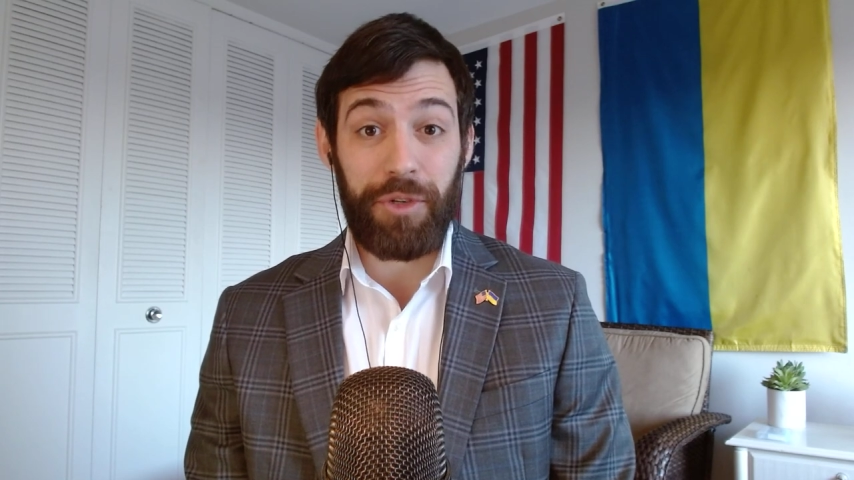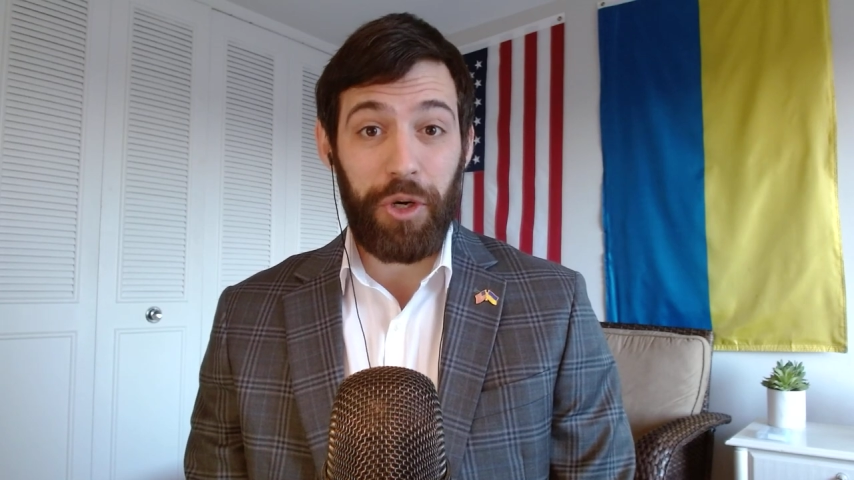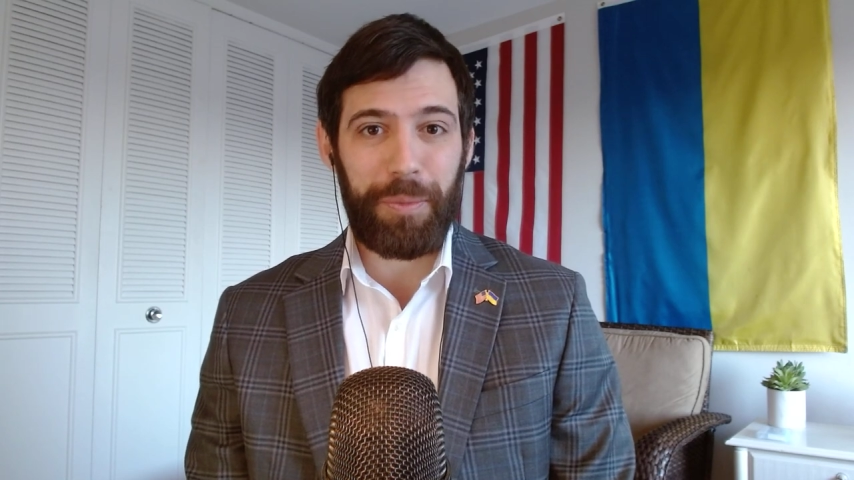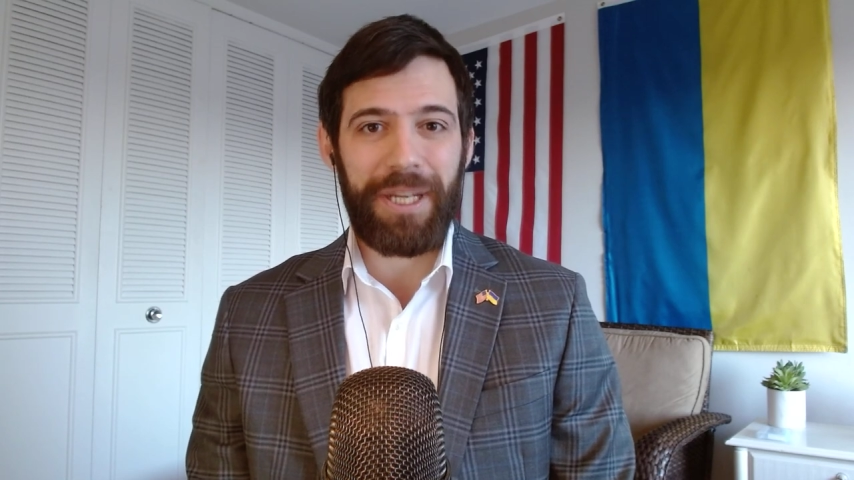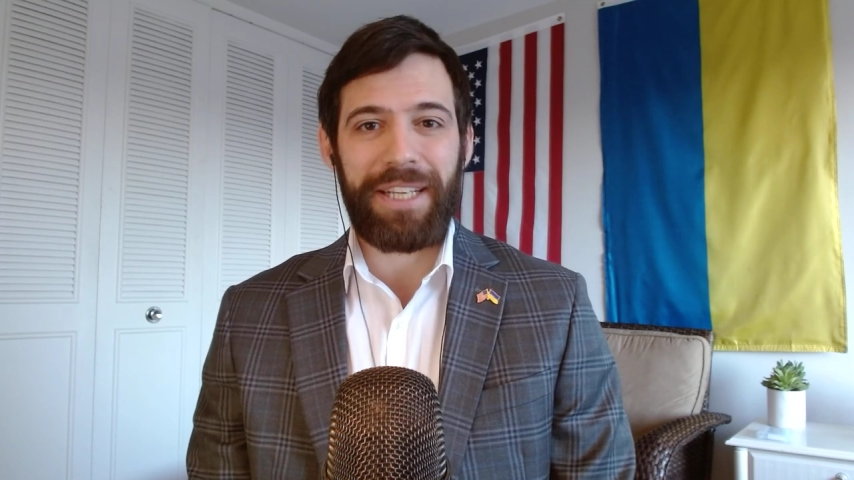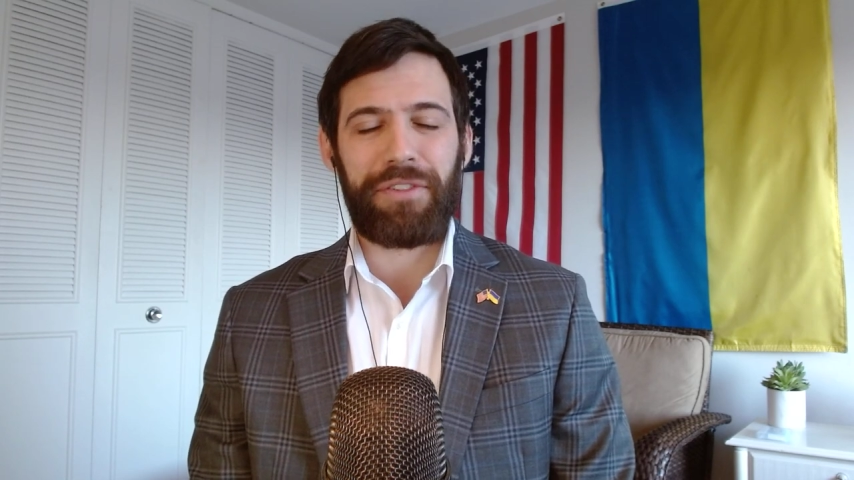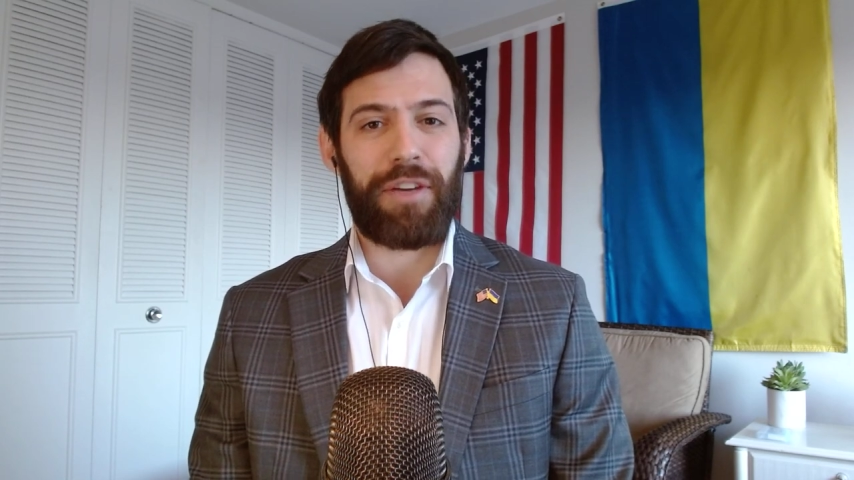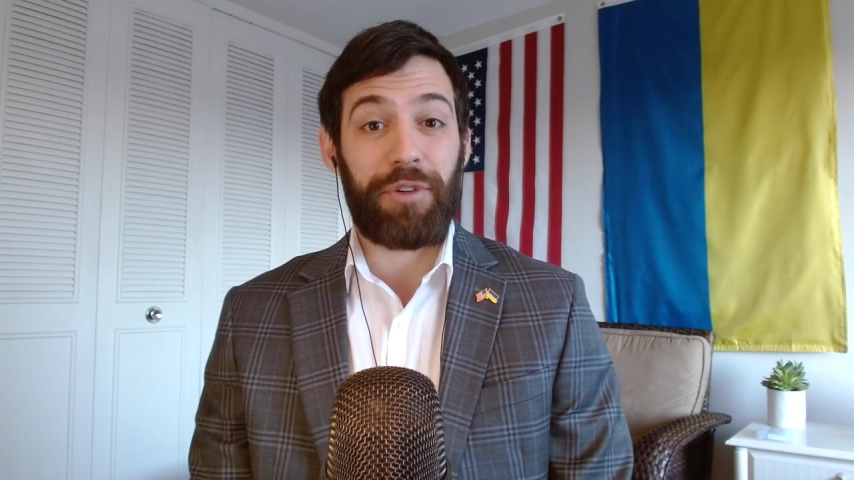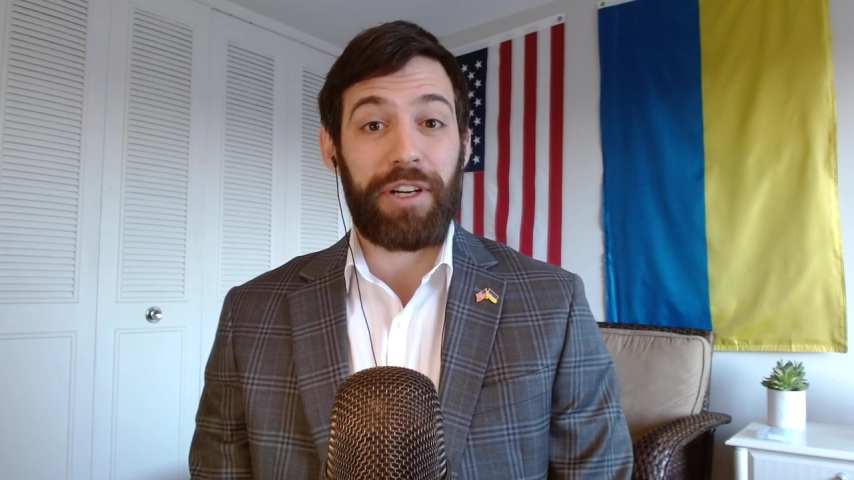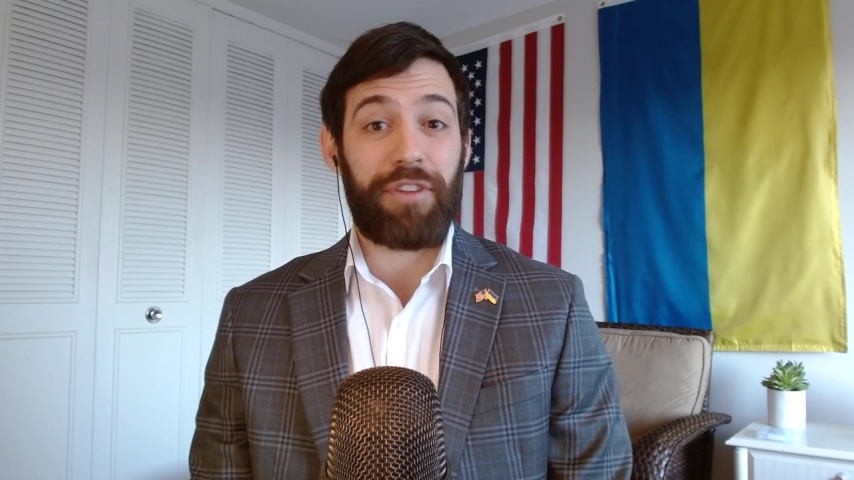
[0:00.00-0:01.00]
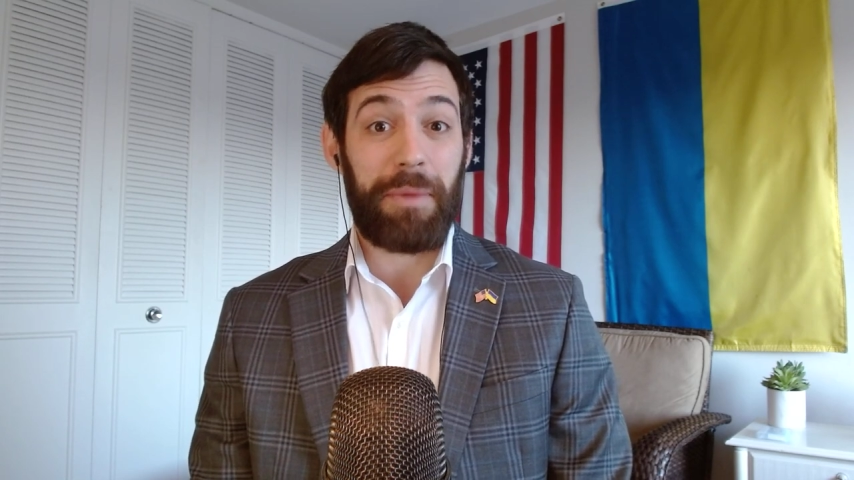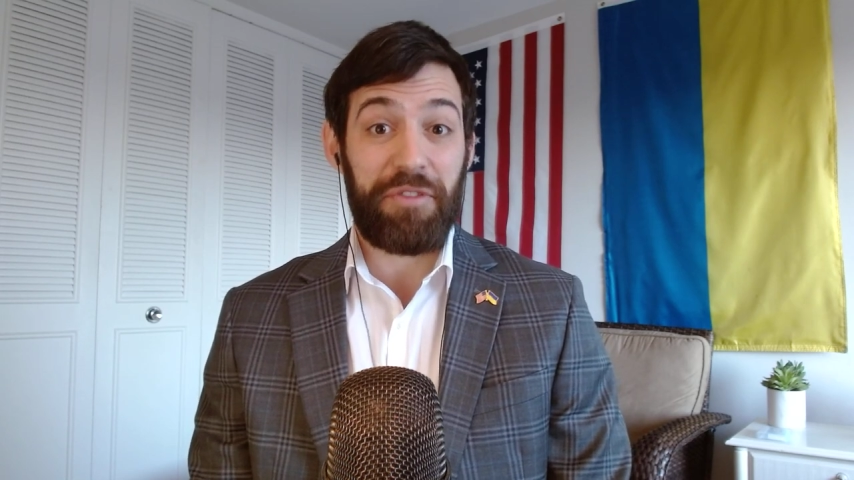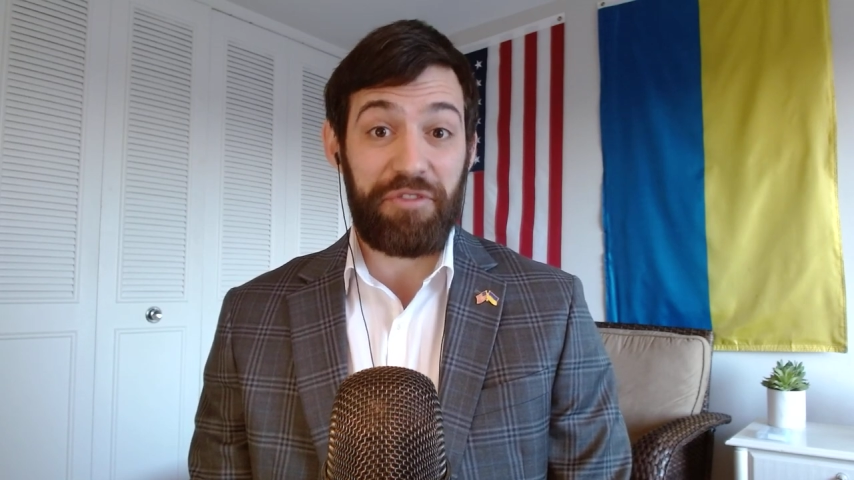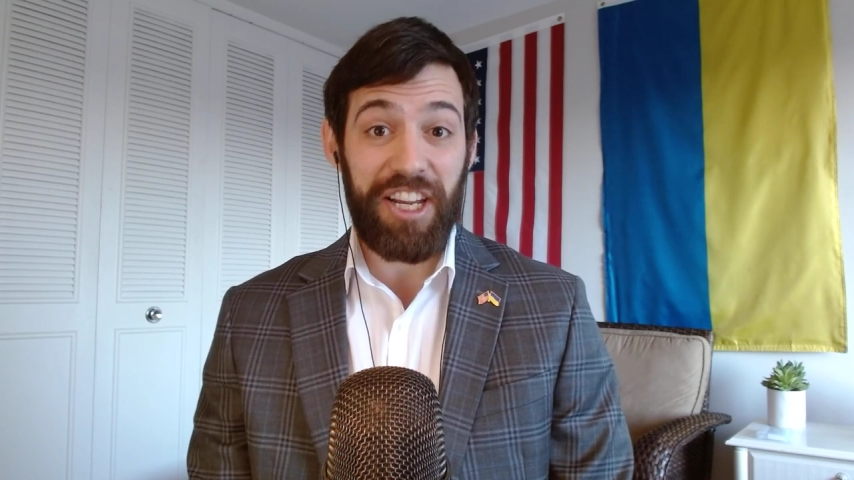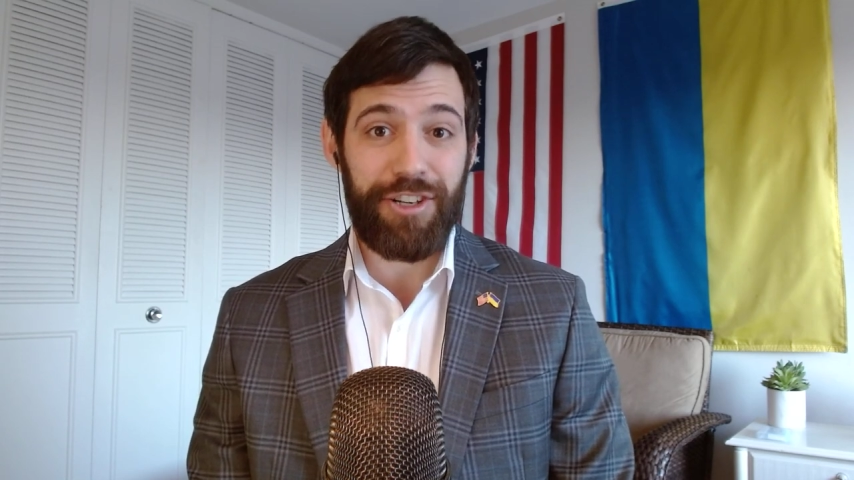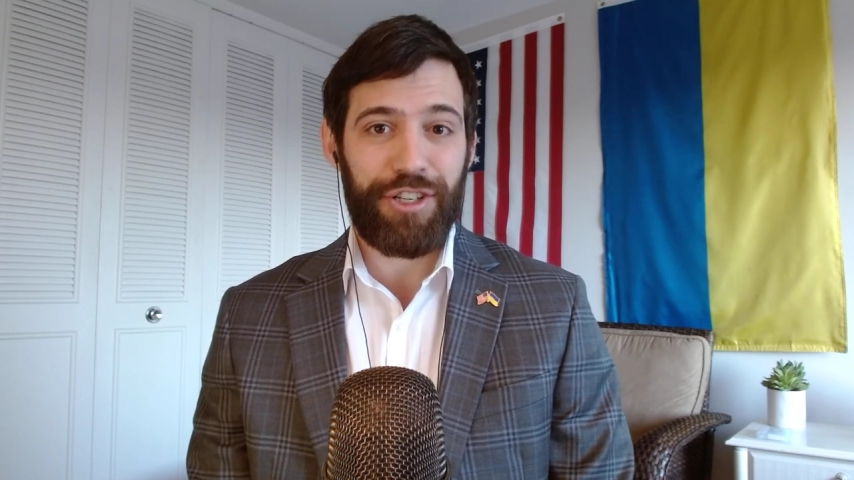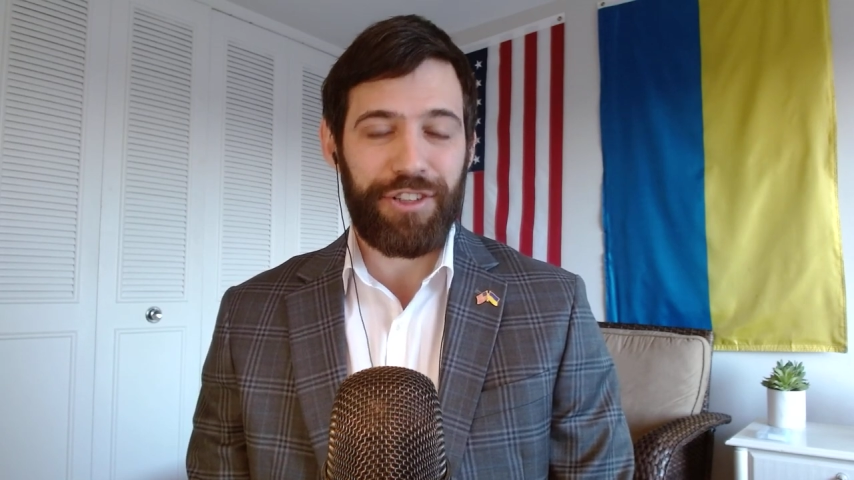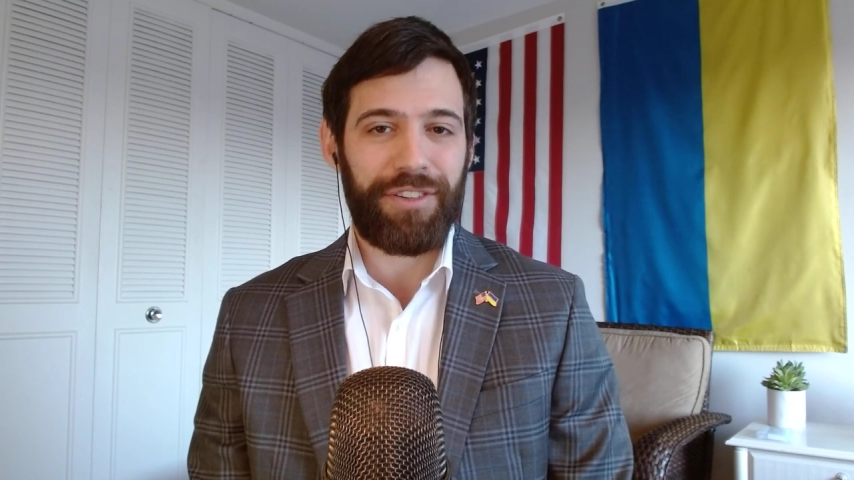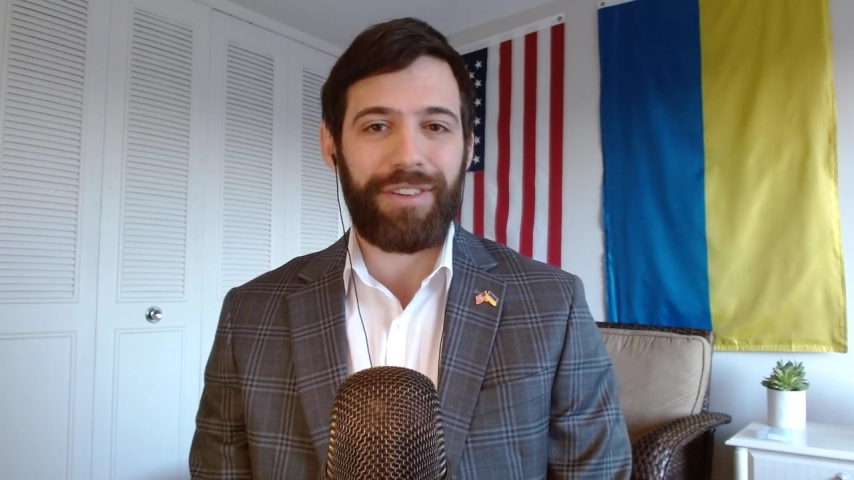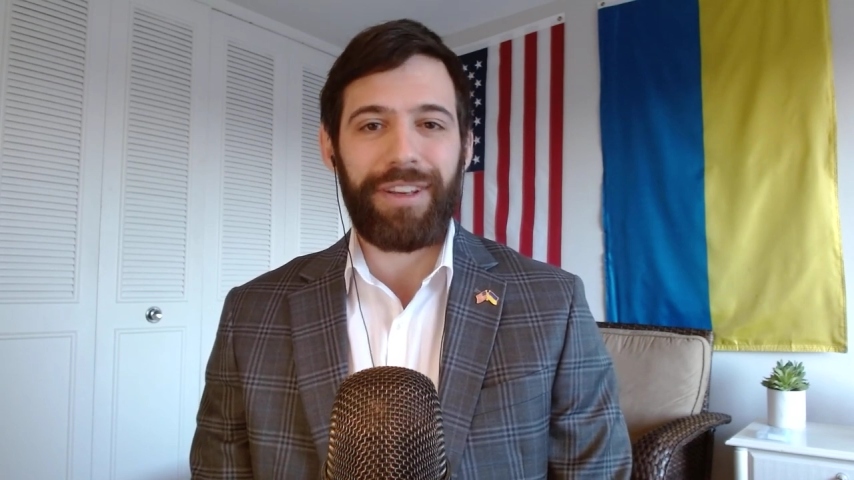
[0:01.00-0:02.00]
doping and suffering from
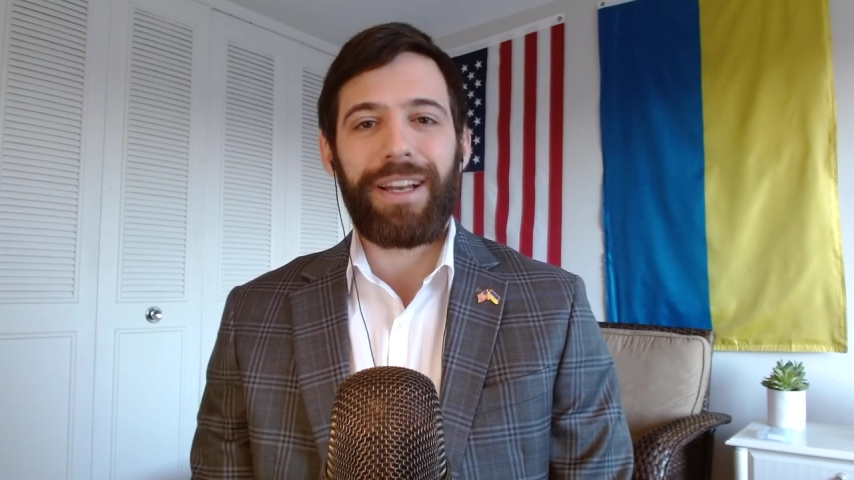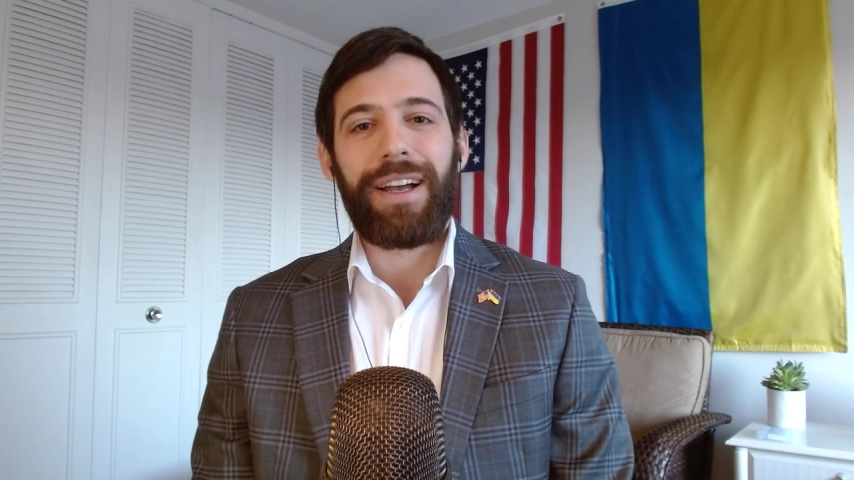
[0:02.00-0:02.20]
invasions